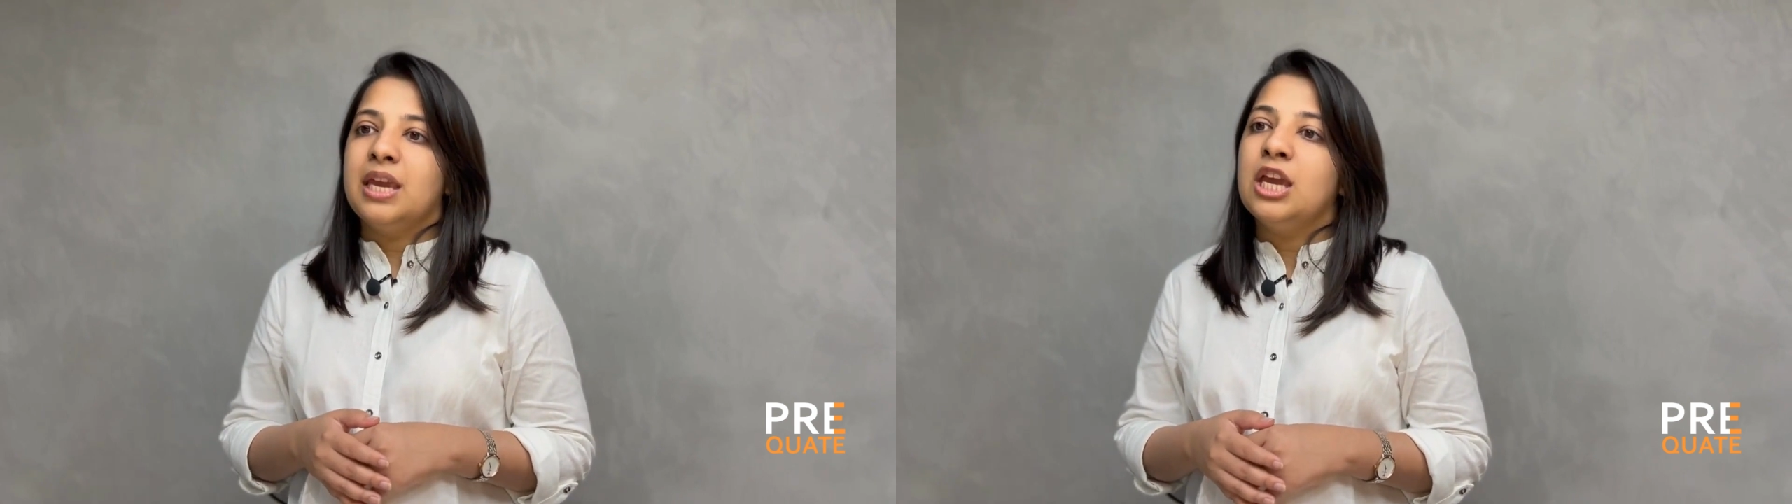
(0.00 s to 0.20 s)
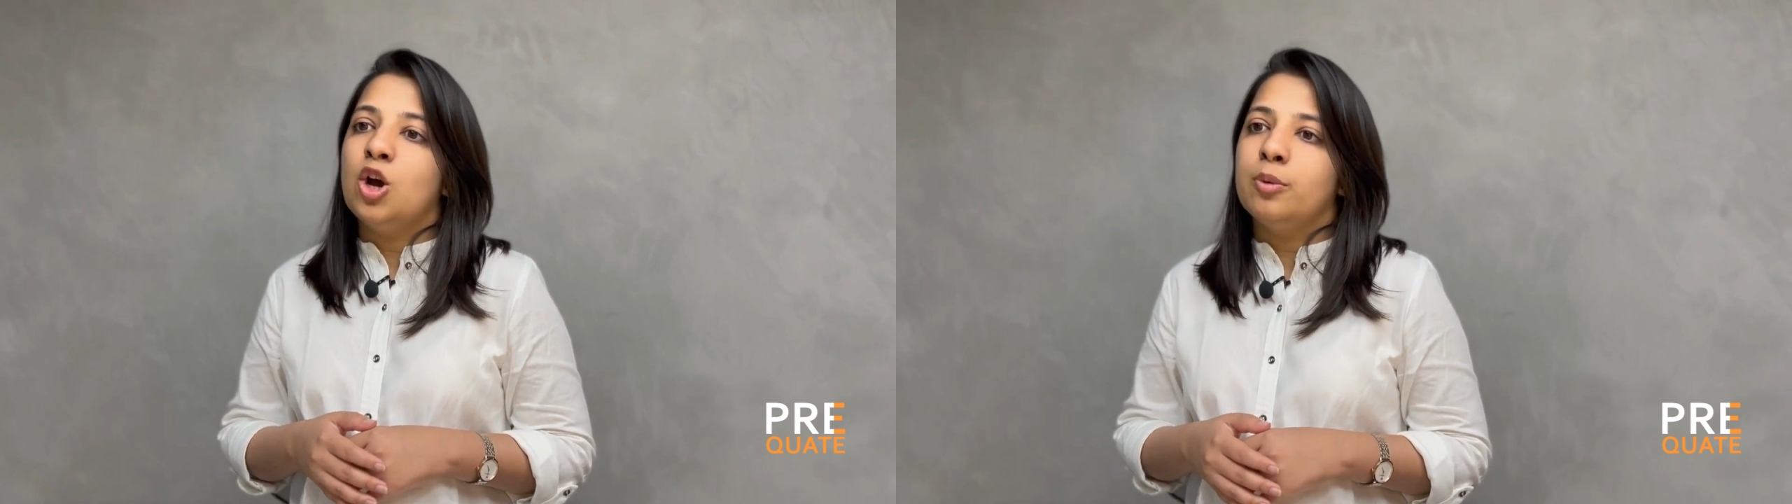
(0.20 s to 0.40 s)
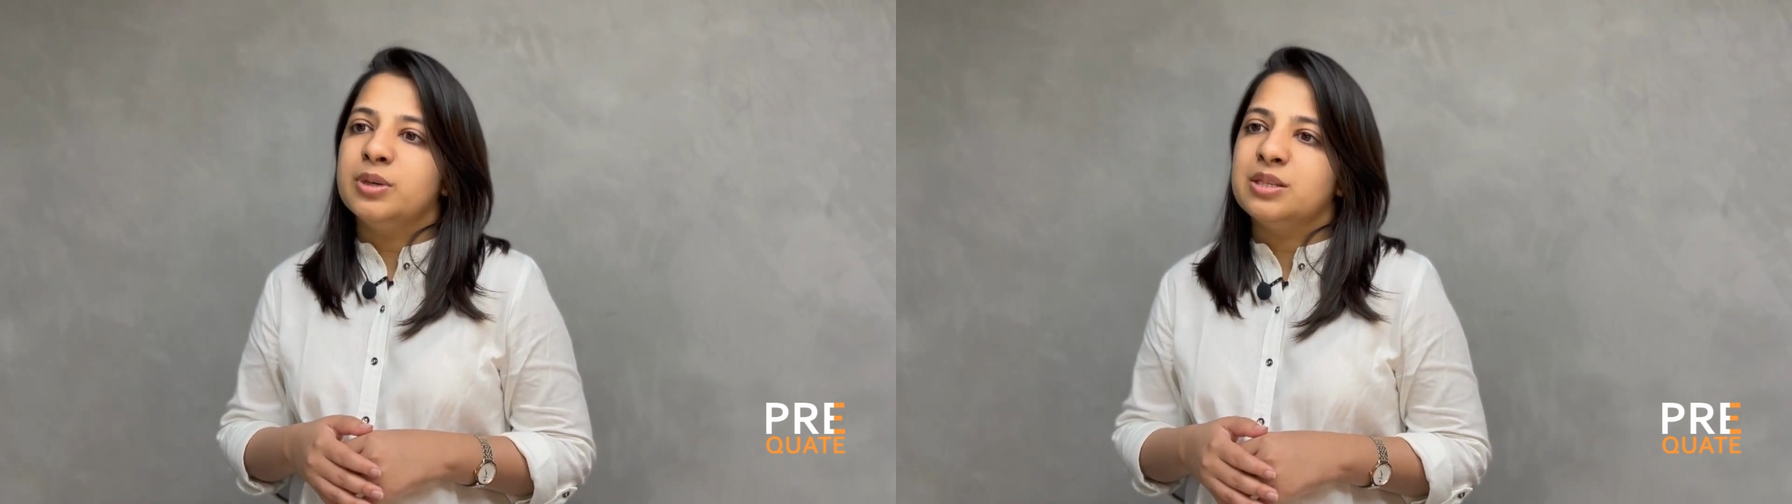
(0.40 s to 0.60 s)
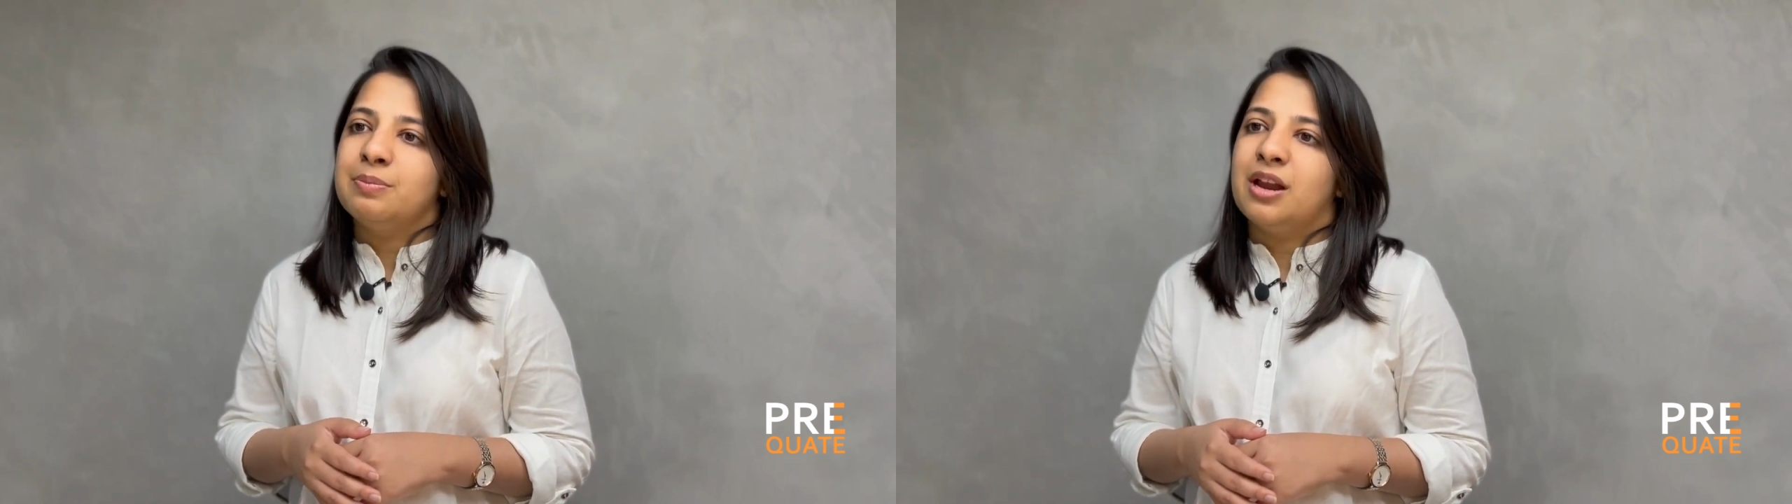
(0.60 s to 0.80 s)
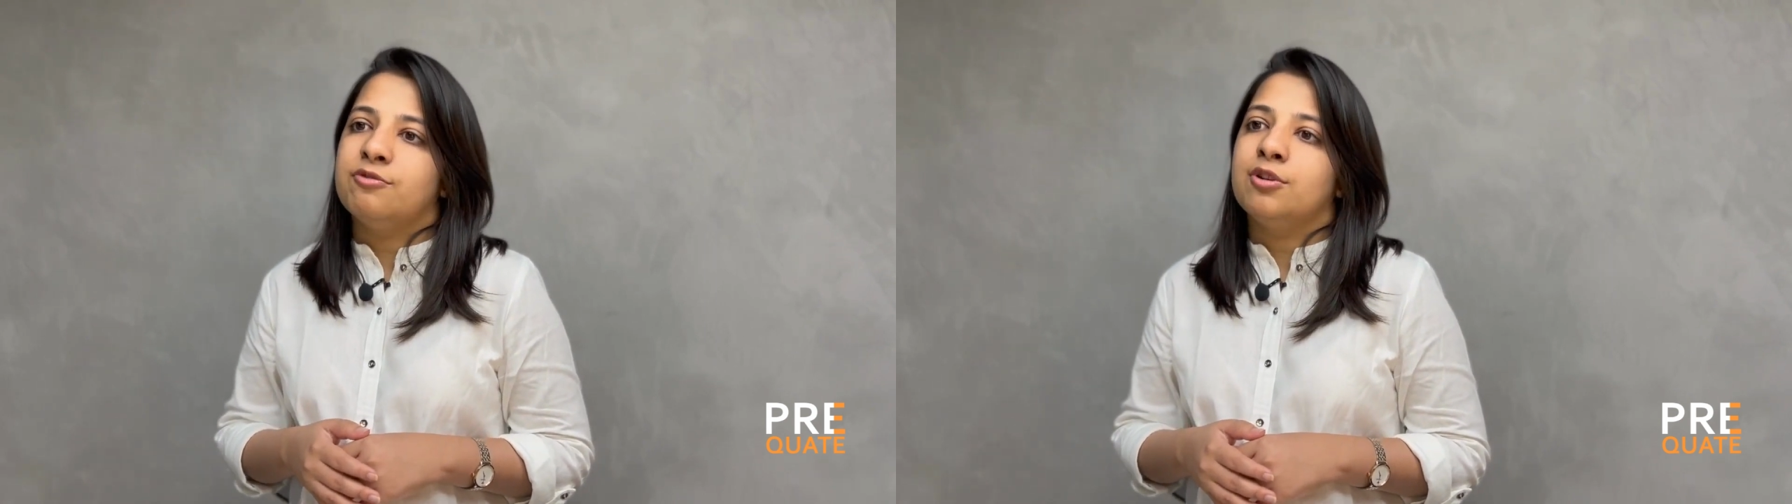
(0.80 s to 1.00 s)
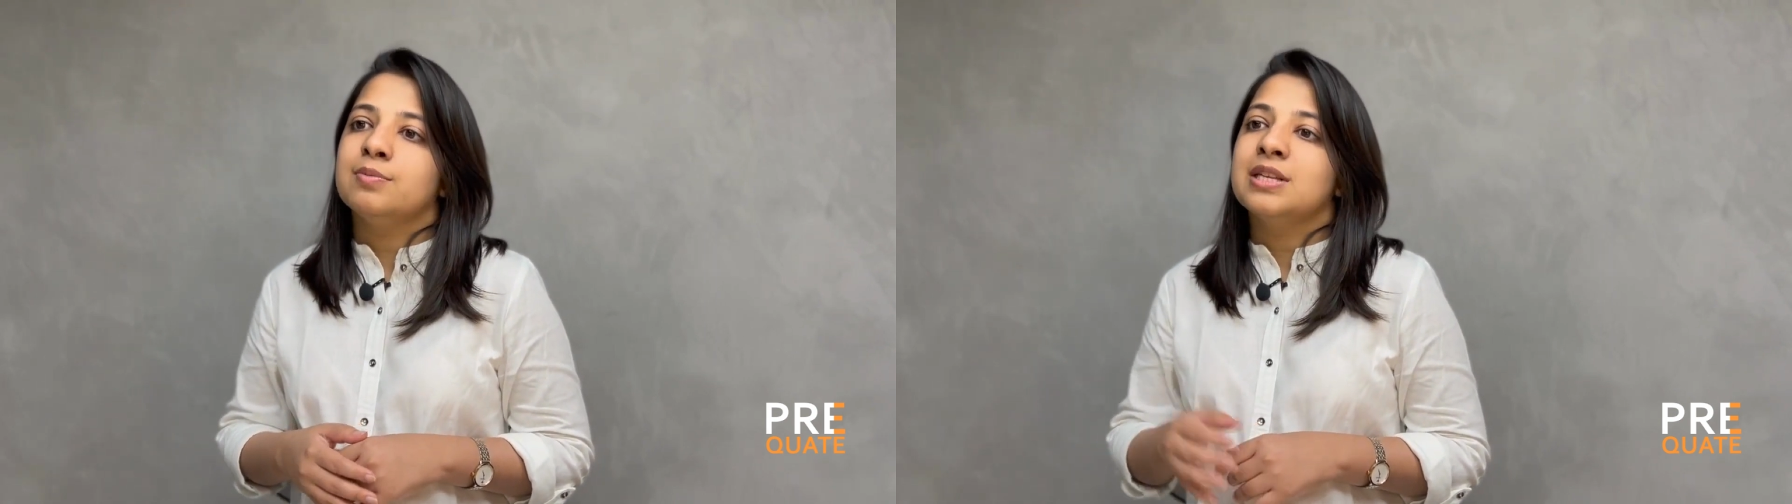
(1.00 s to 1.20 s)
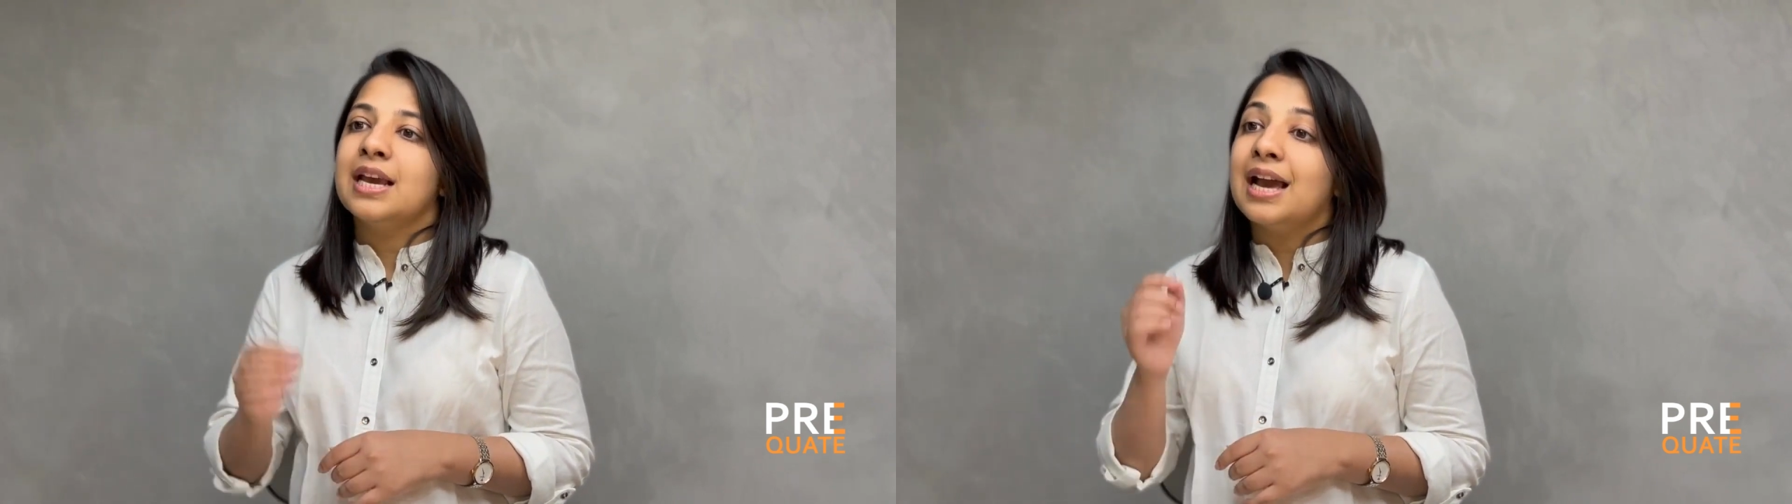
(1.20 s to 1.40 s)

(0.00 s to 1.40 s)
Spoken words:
e-commerce platforms like